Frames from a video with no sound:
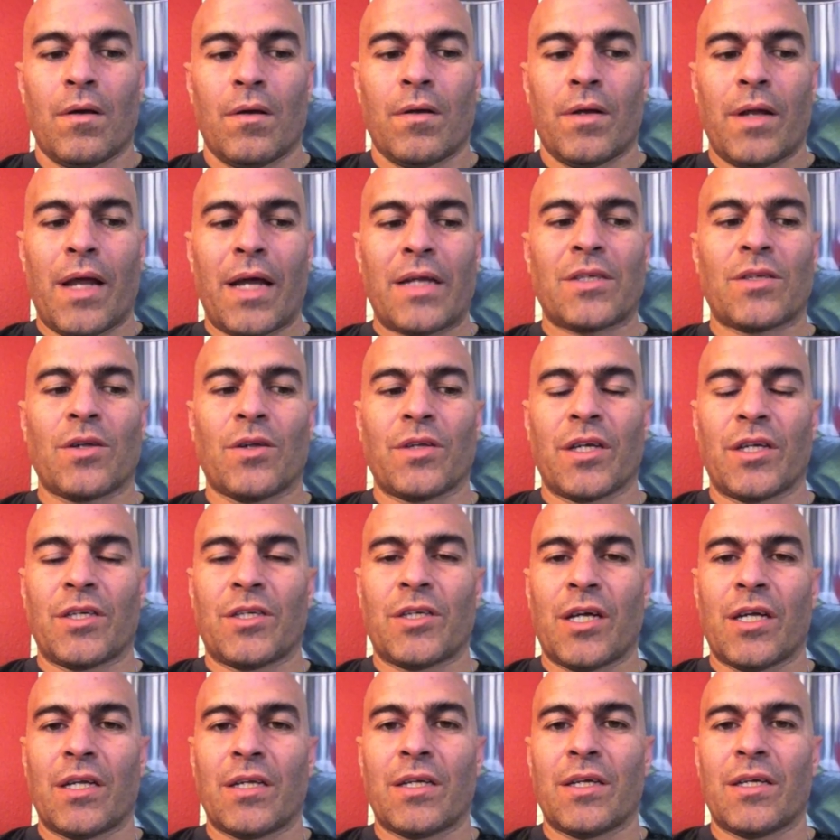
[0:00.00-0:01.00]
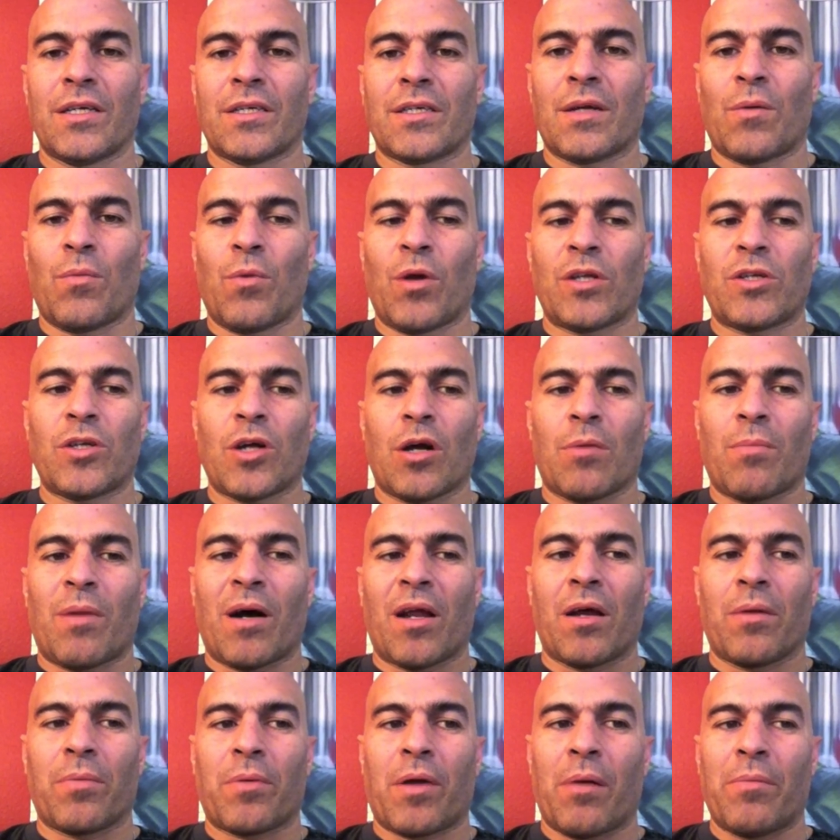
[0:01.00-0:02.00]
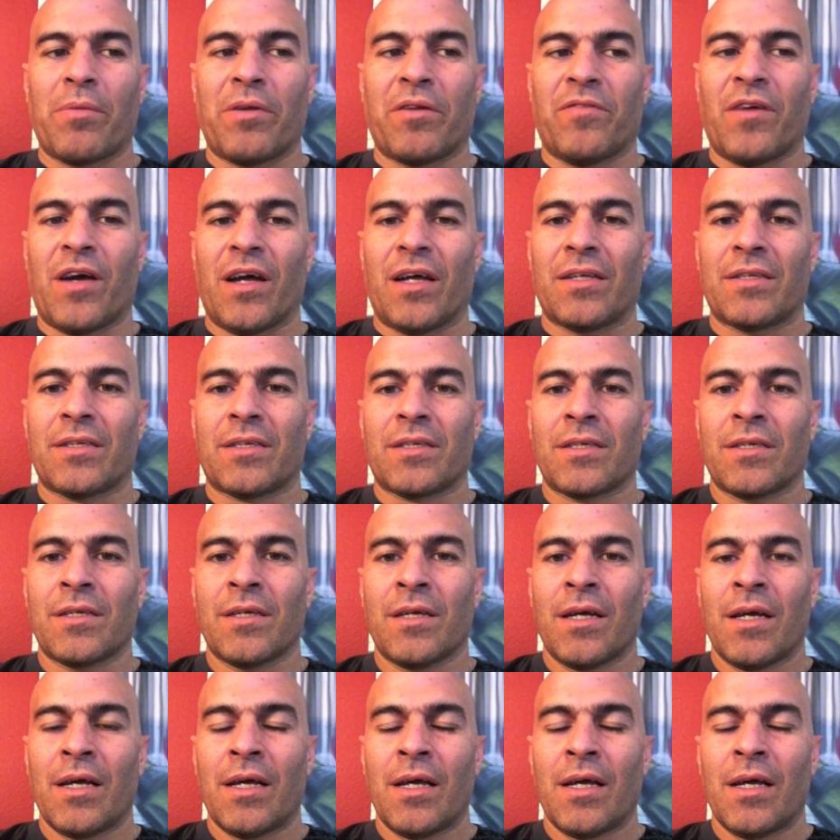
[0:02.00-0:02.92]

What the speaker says: Next on the agenda is I want to talk about upcoming events.